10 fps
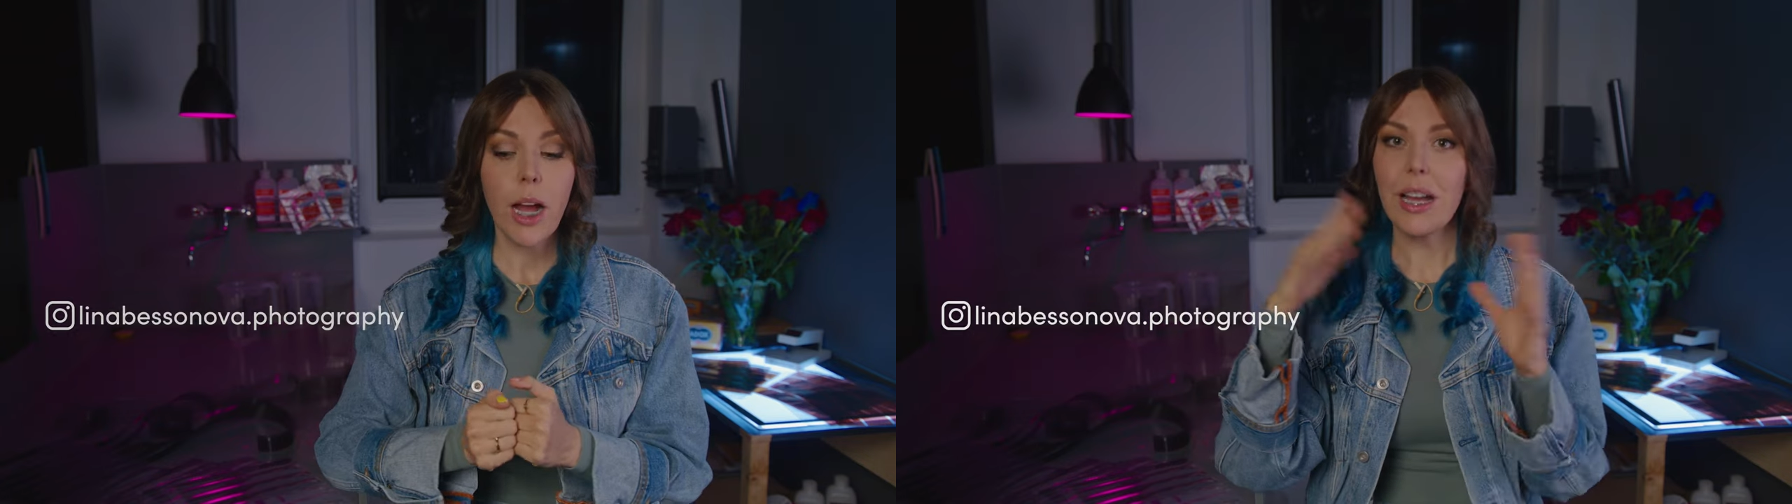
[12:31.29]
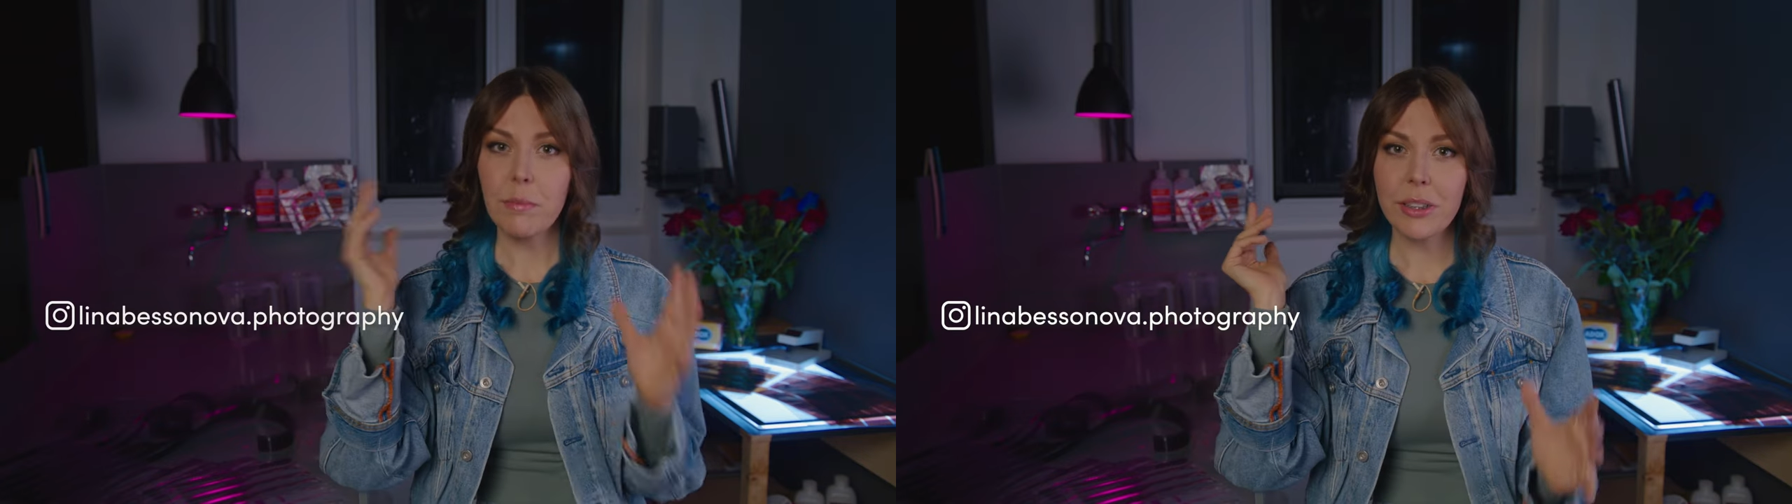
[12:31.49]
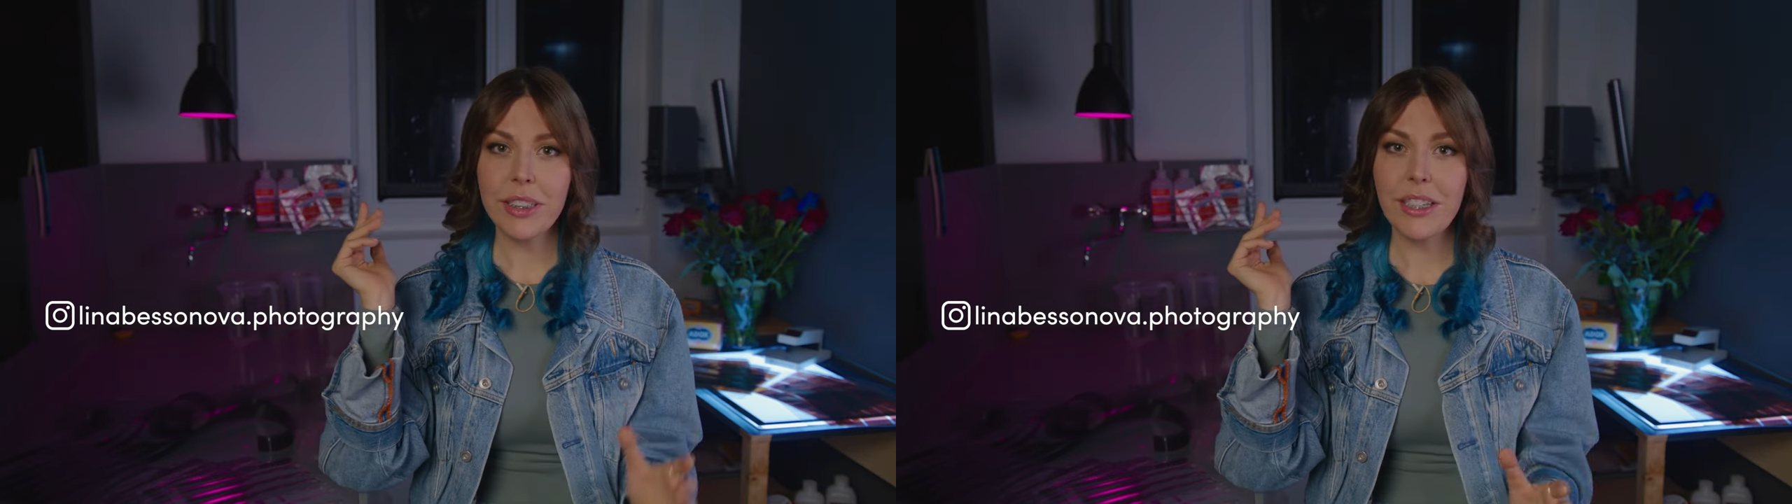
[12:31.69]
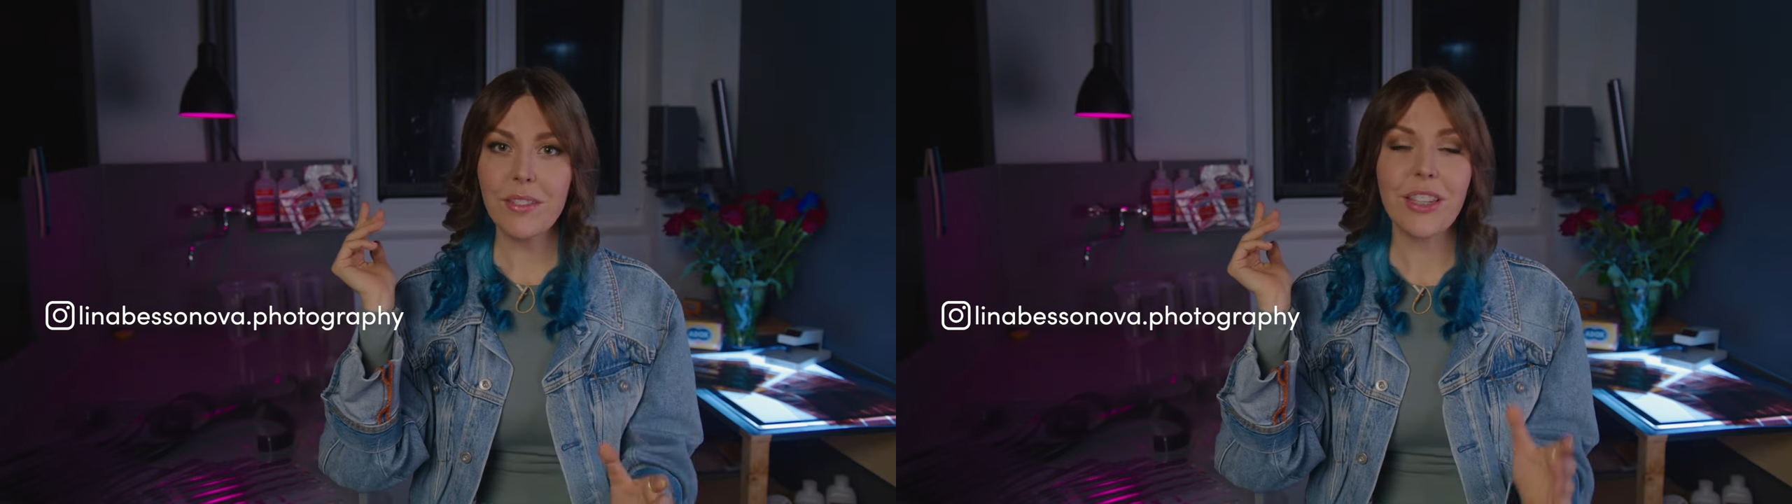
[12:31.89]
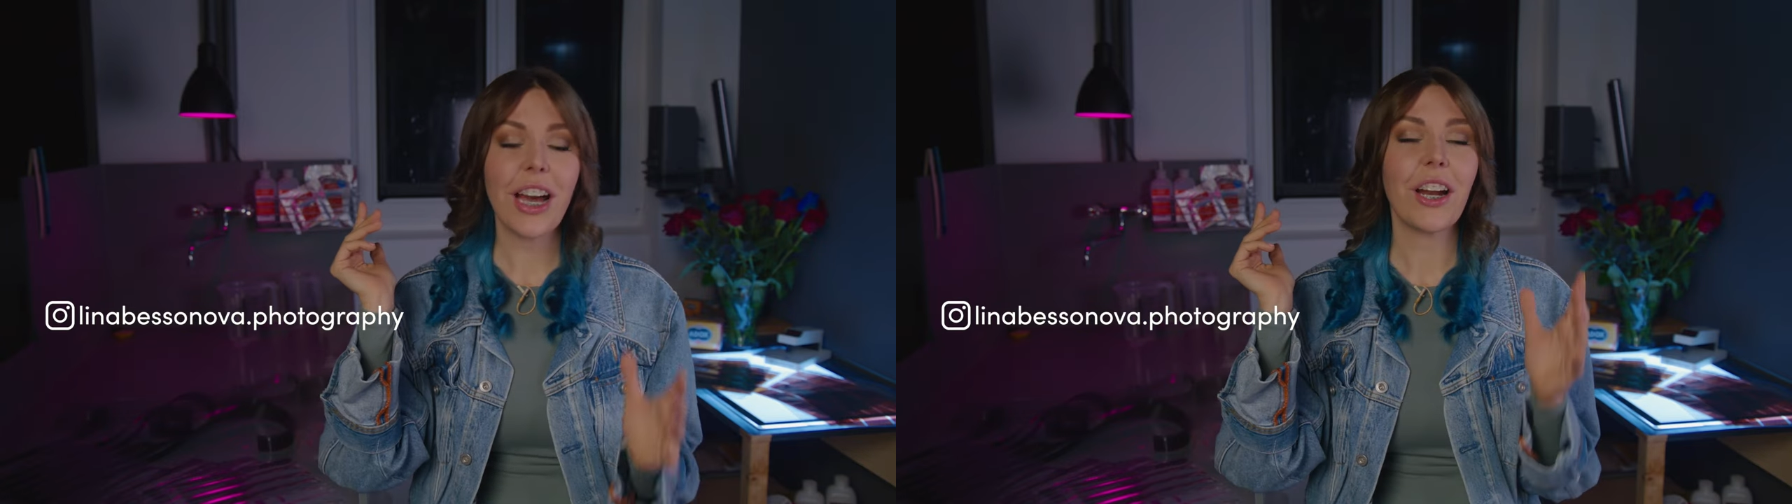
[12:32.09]
I
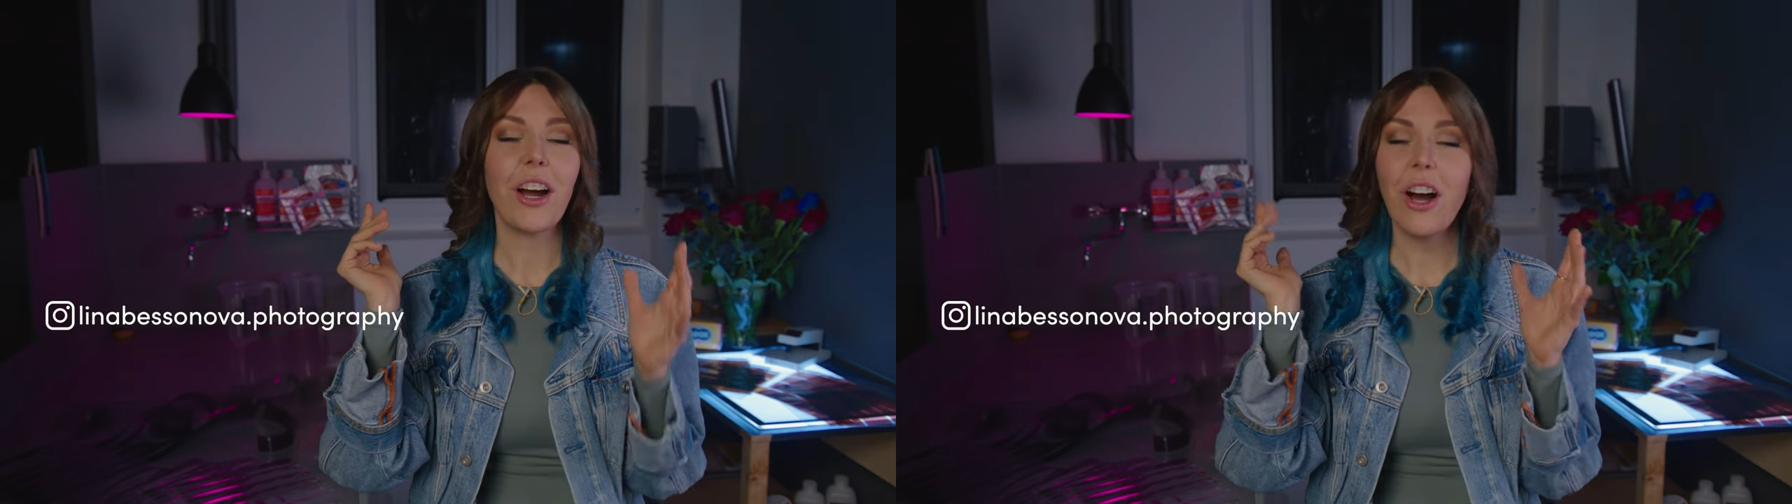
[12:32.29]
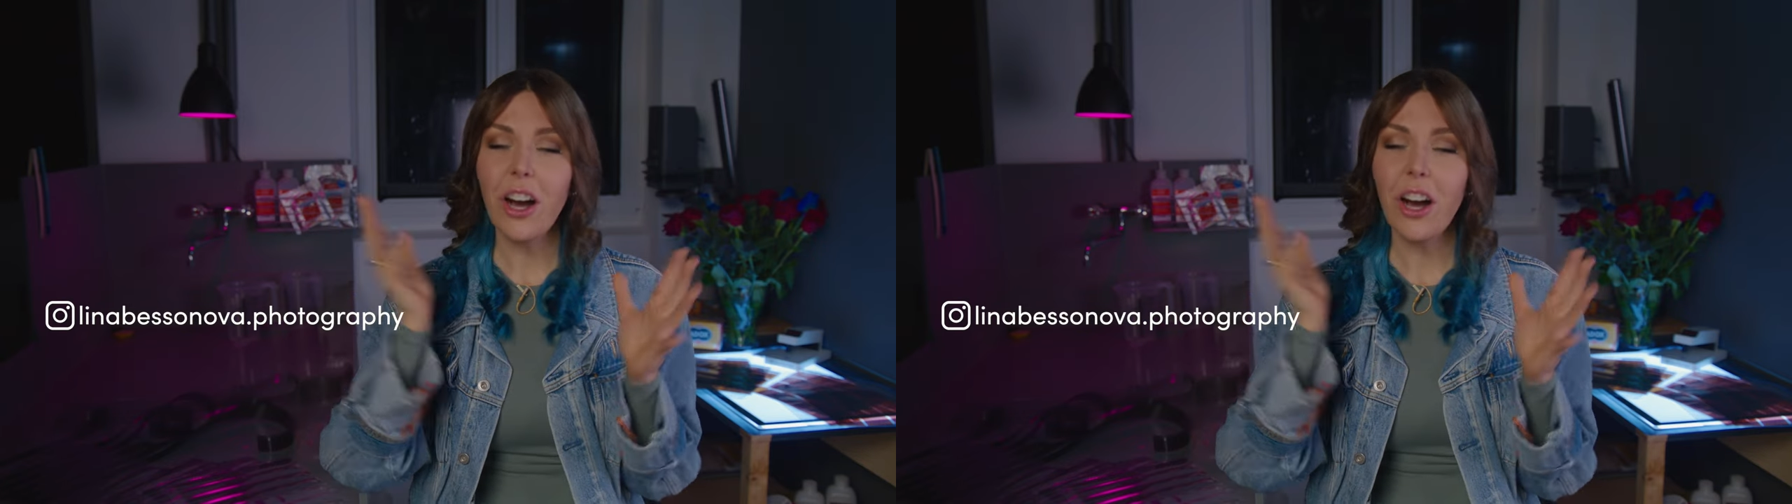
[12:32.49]
believe that